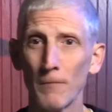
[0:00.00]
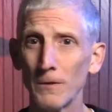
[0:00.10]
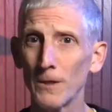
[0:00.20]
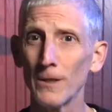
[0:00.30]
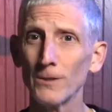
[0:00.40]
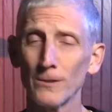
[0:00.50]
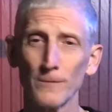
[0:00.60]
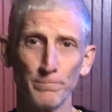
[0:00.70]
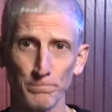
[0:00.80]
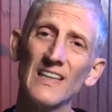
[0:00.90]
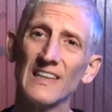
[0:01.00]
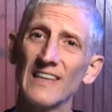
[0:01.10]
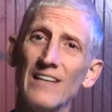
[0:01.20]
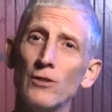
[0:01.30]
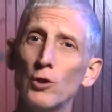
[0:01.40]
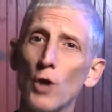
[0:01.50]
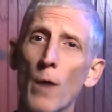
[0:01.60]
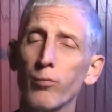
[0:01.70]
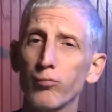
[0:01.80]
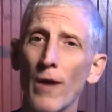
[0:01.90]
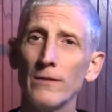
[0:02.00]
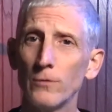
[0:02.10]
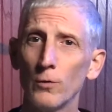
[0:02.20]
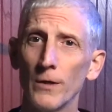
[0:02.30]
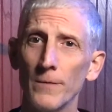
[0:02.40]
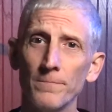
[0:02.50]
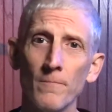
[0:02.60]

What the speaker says: Delicious. Let's jump right to it.